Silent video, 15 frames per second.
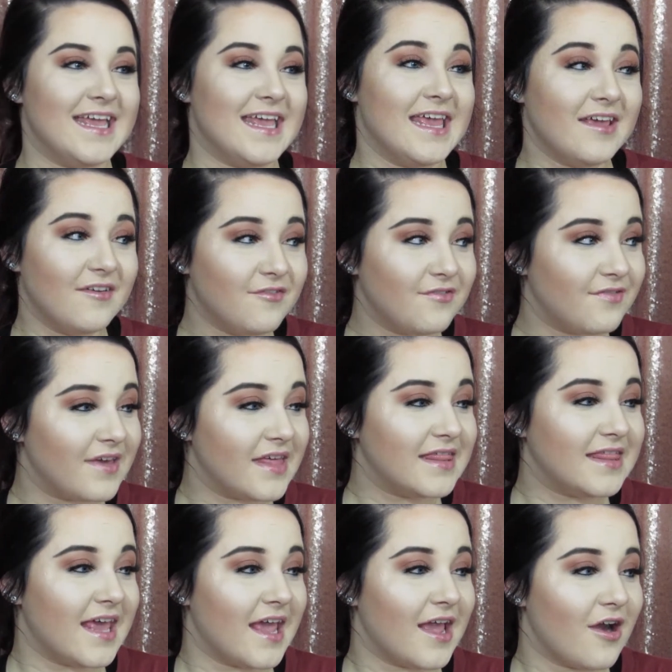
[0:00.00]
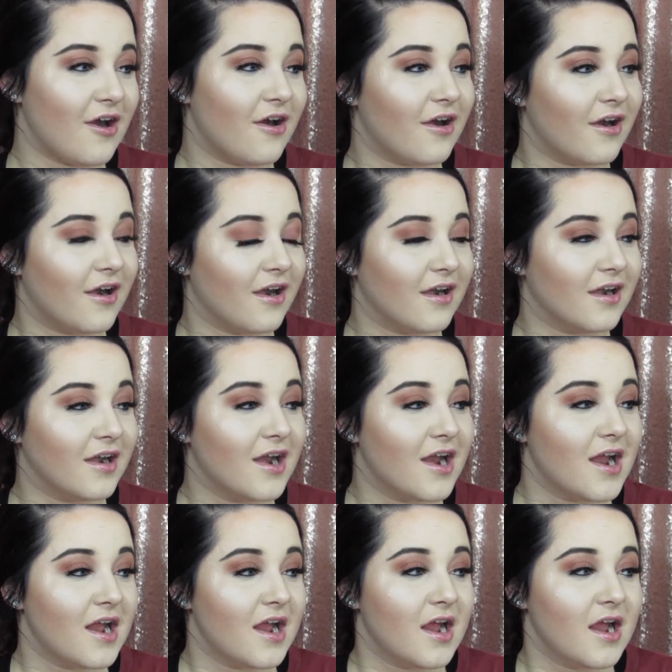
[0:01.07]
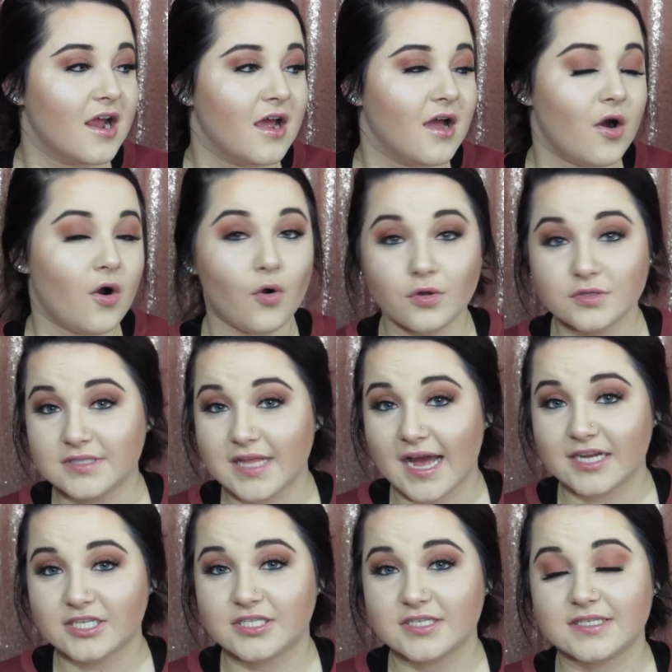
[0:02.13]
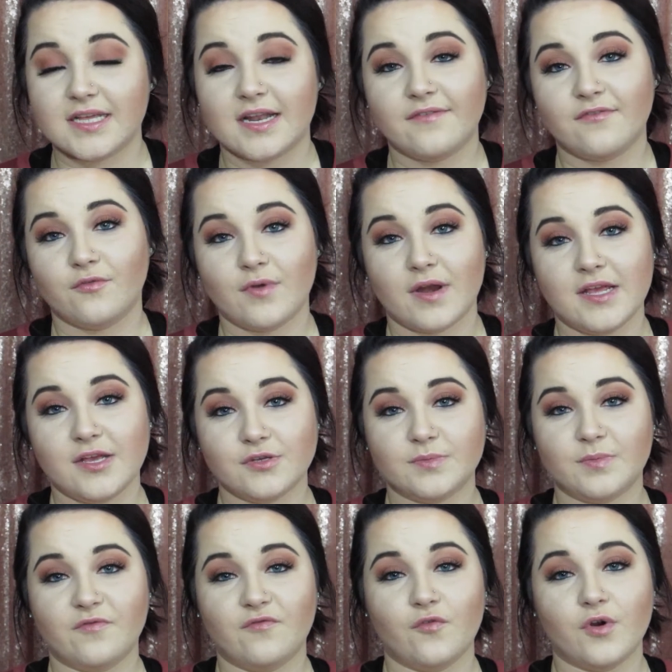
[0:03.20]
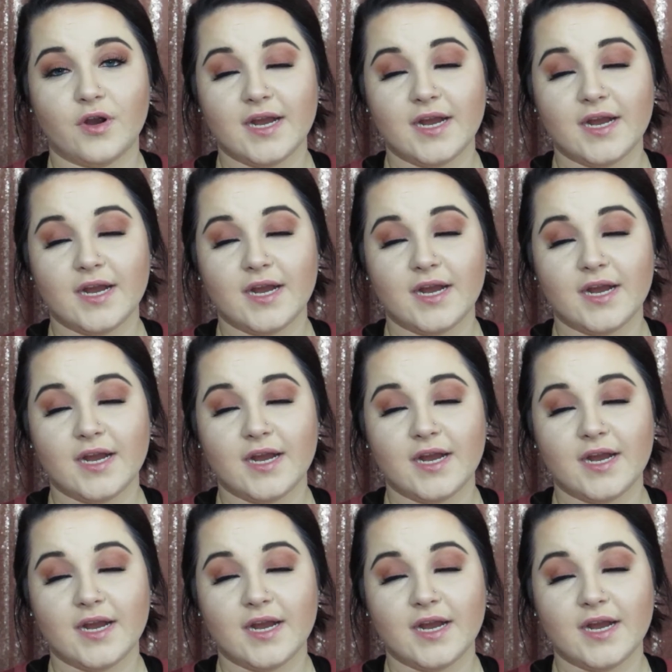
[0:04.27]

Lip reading: If they are old lashes that I've already used before,